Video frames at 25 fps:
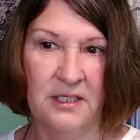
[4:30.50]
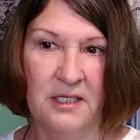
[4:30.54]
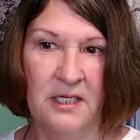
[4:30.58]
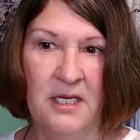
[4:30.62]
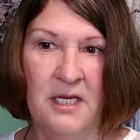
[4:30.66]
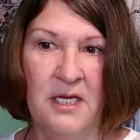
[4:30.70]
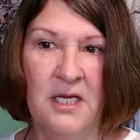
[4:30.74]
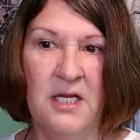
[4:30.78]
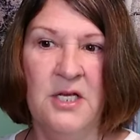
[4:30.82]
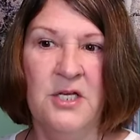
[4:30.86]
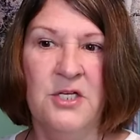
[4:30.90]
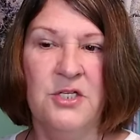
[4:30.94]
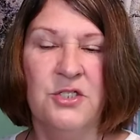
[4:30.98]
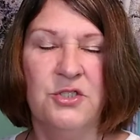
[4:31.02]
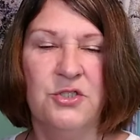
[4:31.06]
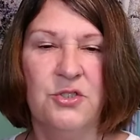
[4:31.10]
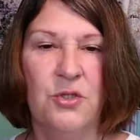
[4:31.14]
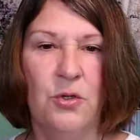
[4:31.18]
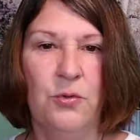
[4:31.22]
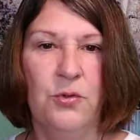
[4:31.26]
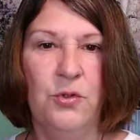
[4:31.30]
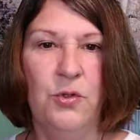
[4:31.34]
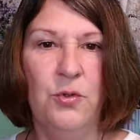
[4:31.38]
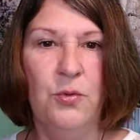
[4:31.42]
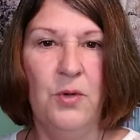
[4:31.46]
So you
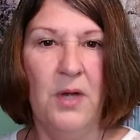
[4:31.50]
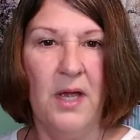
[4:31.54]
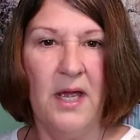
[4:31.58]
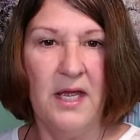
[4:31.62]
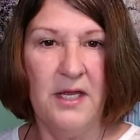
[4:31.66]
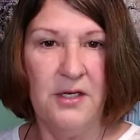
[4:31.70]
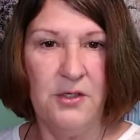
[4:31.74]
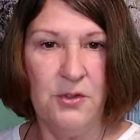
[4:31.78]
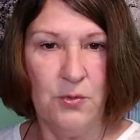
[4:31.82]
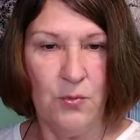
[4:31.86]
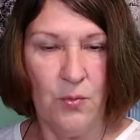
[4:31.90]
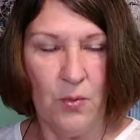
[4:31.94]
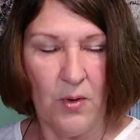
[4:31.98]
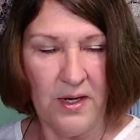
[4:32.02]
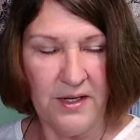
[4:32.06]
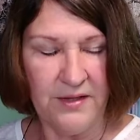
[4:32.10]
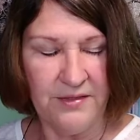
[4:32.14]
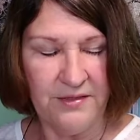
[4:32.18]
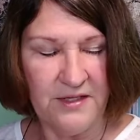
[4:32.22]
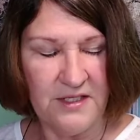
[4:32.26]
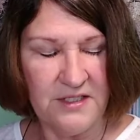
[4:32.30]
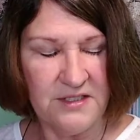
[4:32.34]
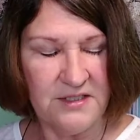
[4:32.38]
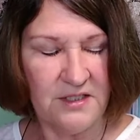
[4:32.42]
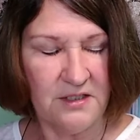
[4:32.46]
want this
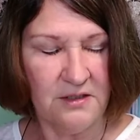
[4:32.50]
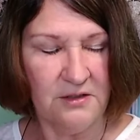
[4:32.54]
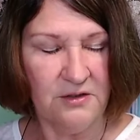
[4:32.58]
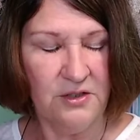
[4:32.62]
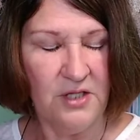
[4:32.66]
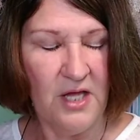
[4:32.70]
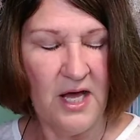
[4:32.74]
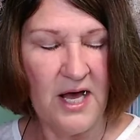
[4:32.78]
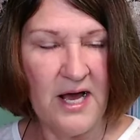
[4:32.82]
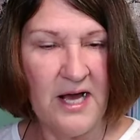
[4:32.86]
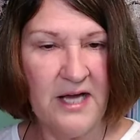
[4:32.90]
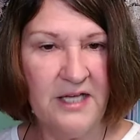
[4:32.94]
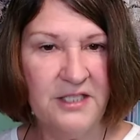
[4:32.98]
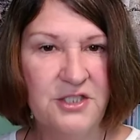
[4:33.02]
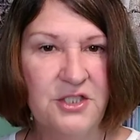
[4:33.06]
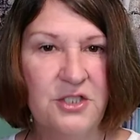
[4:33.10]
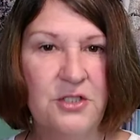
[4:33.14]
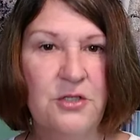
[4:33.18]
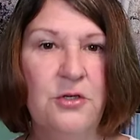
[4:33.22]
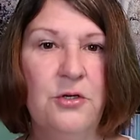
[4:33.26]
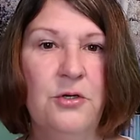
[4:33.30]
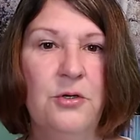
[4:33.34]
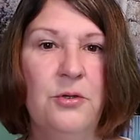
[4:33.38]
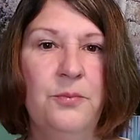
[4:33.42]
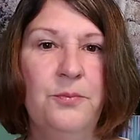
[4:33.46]
logical
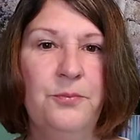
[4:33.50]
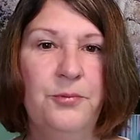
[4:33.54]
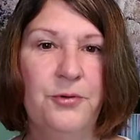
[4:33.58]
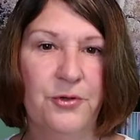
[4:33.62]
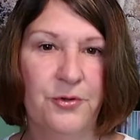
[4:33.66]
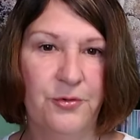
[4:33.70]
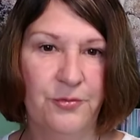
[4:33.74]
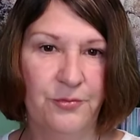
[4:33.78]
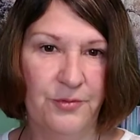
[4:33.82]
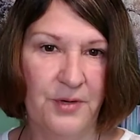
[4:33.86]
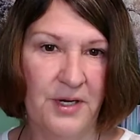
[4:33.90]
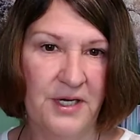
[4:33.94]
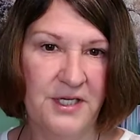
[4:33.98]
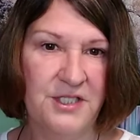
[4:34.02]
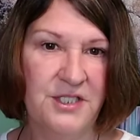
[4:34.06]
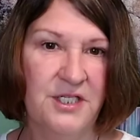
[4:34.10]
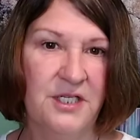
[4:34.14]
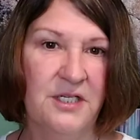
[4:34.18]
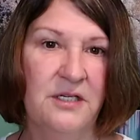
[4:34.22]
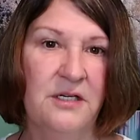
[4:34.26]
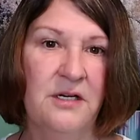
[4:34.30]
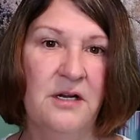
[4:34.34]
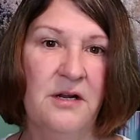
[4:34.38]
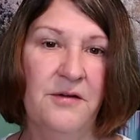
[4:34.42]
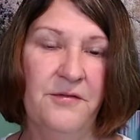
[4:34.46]
progression of
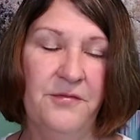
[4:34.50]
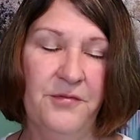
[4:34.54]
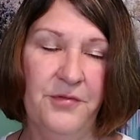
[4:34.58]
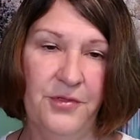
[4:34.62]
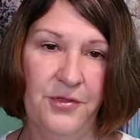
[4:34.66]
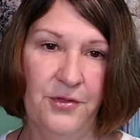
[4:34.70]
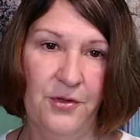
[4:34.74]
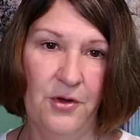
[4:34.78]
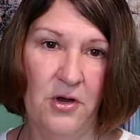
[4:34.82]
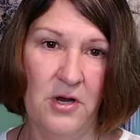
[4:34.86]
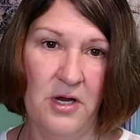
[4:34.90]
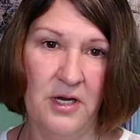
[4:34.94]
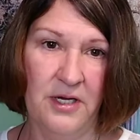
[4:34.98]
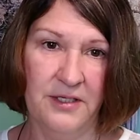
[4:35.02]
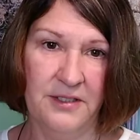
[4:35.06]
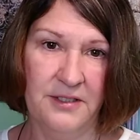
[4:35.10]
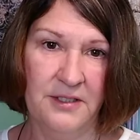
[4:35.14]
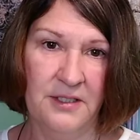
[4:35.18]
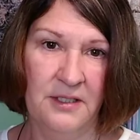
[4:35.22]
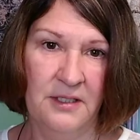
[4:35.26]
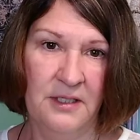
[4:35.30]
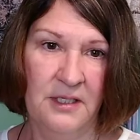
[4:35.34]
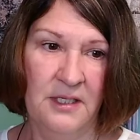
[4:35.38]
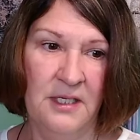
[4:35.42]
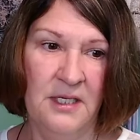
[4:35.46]
thought
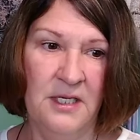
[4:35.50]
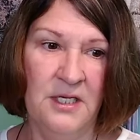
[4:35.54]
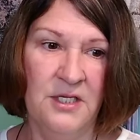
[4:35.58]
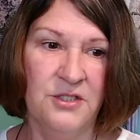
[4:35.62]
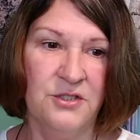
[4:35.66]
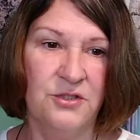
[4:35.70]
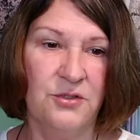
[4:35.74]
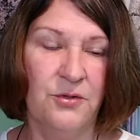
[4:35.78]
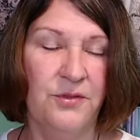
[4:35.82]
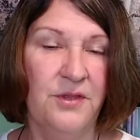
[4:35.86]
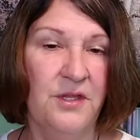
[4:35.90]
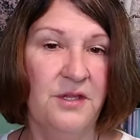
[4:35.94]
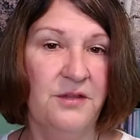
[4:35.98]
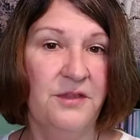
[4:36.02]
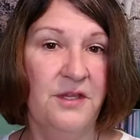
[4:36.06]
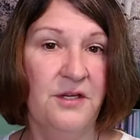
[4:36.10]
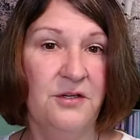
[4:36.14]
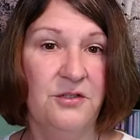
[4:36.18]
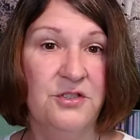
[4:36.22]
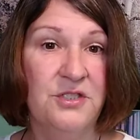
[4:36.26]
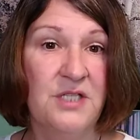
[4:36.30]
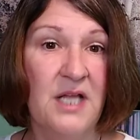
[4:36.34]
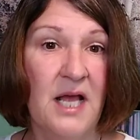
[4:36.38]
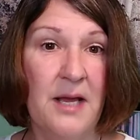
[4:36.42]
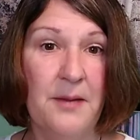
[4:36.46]
so that there's
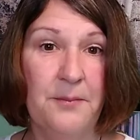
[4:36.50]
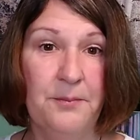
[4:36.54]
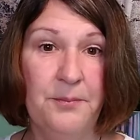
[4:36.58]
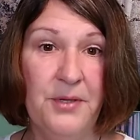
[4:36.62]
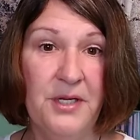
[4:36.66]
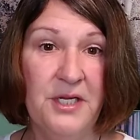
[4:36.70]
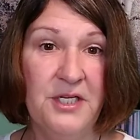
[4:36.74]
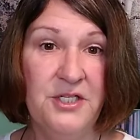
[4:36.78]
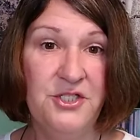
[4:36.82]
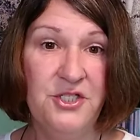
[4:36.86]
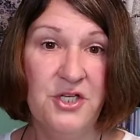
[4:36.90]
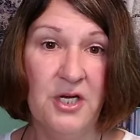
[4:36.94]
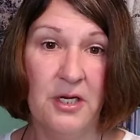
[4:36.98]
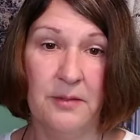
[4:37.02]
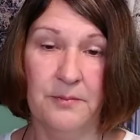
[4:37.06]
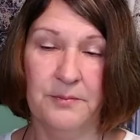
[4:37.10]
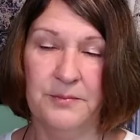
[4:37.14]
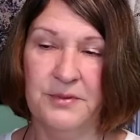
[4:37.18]
not big jumps.